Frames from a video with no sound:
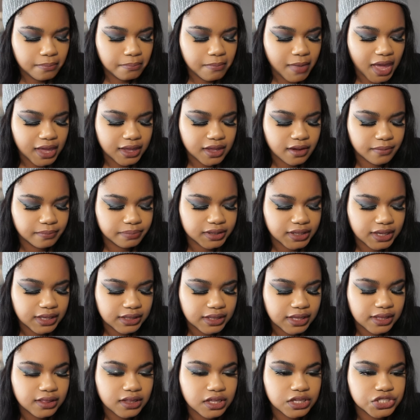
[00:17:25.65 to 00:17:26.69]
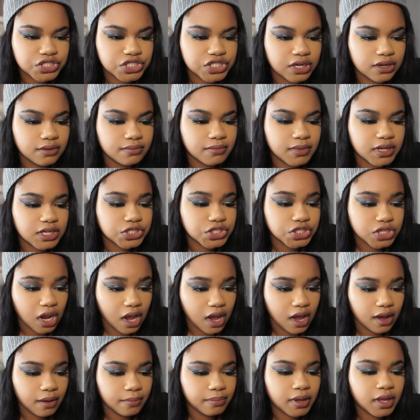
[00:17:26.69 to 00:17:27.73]
My completely legitimate
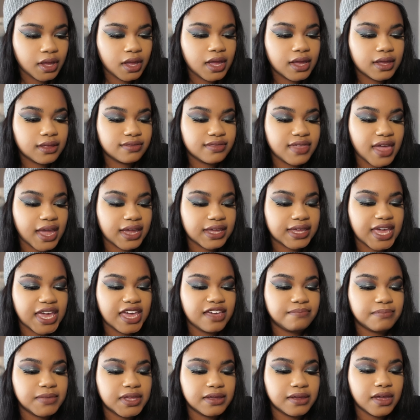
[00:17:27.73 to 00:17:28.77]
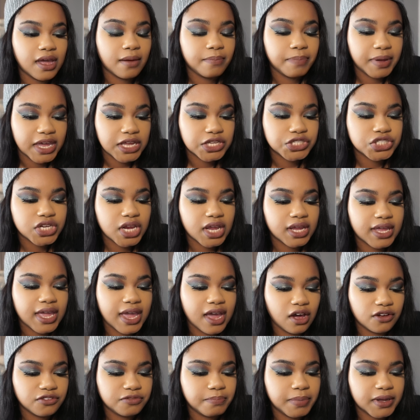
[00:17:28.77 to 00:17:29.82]
job that gave me a paycheck,
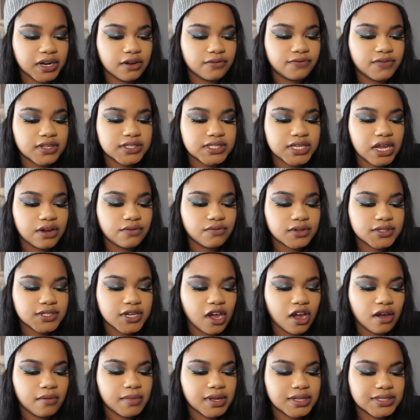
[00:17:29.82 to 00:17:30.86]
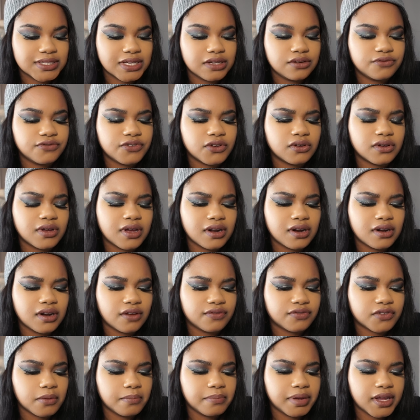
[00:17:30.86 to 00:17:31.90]
health benefits, and retirement didn't feel good
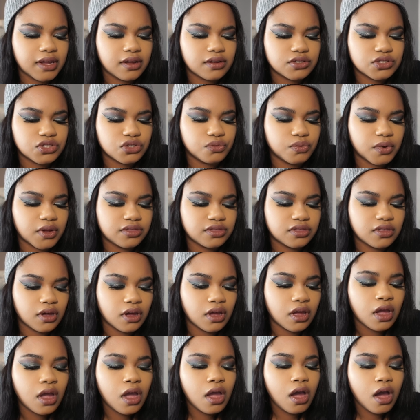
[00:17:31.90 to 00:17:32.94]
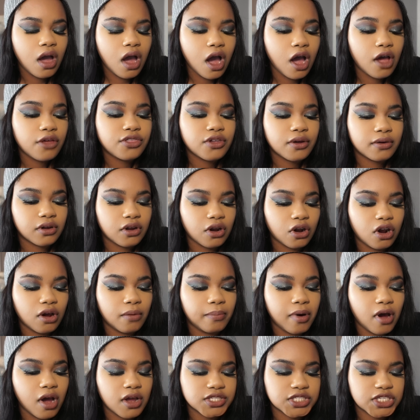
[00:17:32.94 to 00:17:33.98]
enough compared to what the other girl
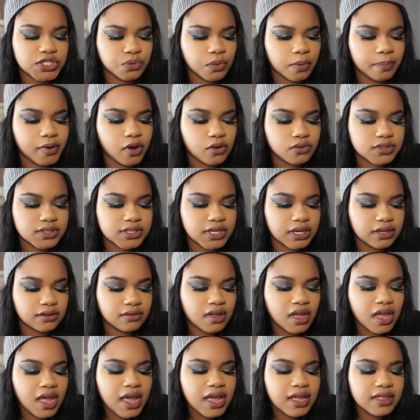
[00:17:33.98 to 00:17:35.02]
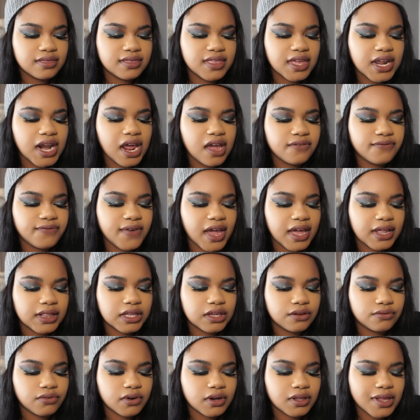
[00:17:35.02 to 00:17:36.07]
bosses were posting. Then I
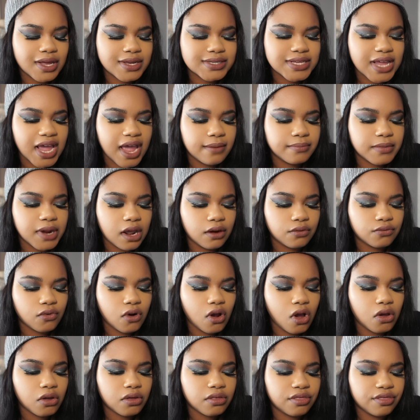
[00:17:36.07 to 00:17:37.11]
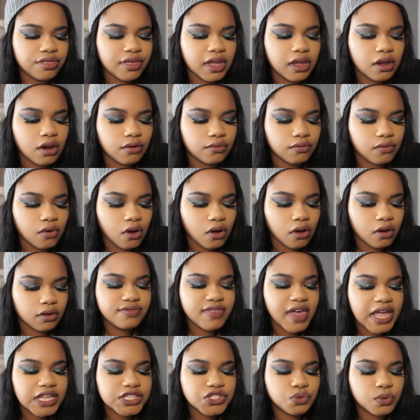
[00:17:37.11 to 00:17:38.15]
finally realized I'm not wrong, they're wrong.
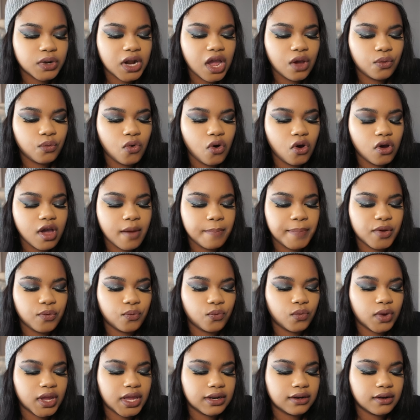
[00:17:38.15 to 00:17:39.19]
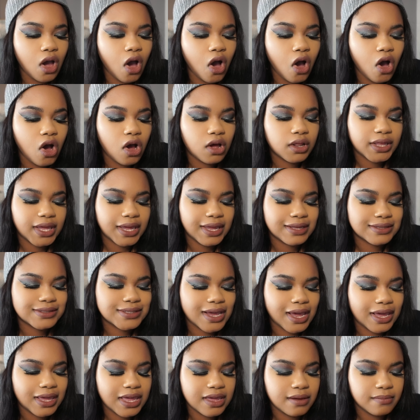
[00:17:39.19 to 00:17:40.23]
That's when I woke up and went all
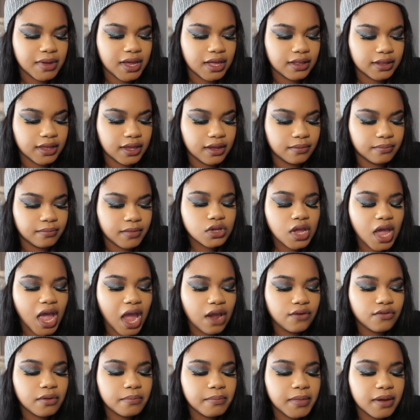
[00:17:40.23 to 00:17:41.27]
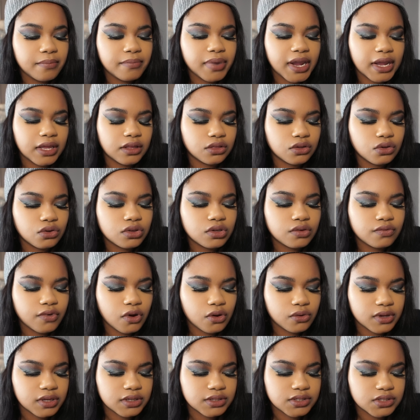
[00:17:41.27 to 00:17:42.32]
anti-MLM. I remember a
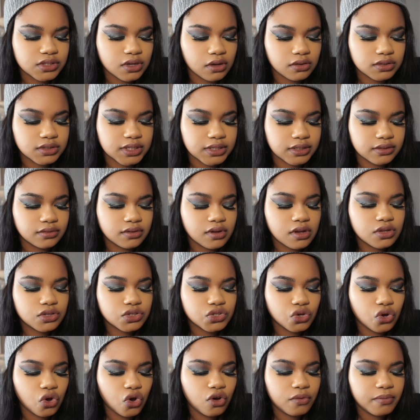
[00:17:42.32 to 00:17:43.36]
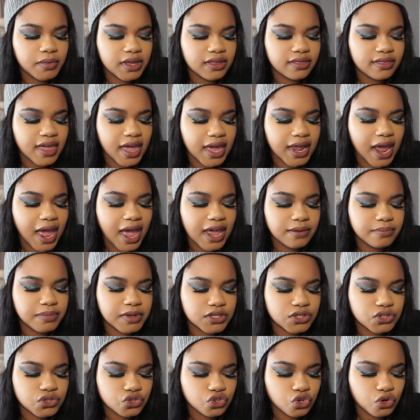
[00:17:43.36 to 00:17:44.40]
LuLaRoe consultant told me that I'd be
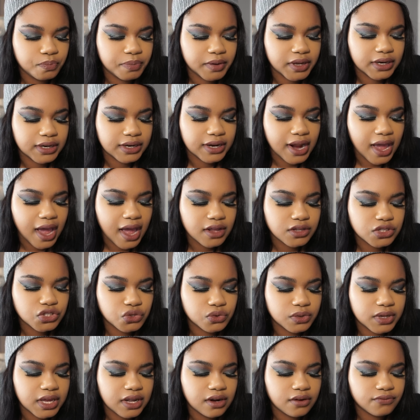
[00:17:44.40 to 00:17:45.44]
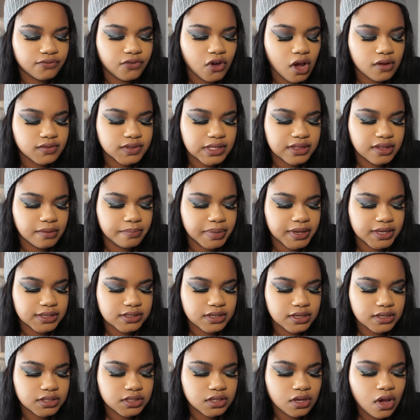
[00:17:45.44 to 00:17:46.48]
stupid not to get involved in the
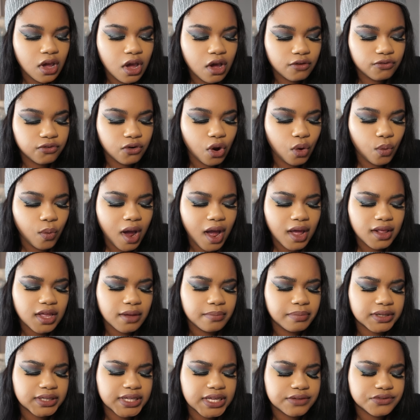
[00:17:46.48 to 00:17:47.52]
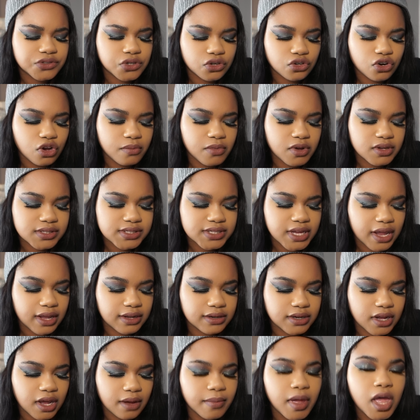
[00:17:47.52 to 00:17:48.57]
business. For a while I believed her and almost
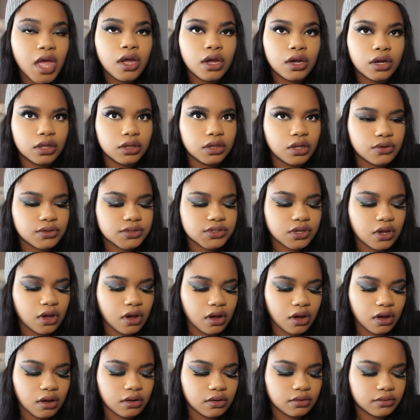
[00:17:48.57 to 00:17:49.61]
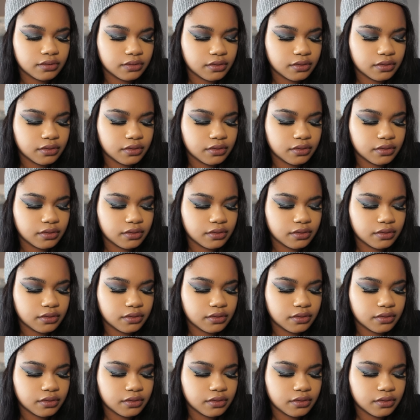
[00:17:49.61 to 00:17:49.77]
signed up. Close call.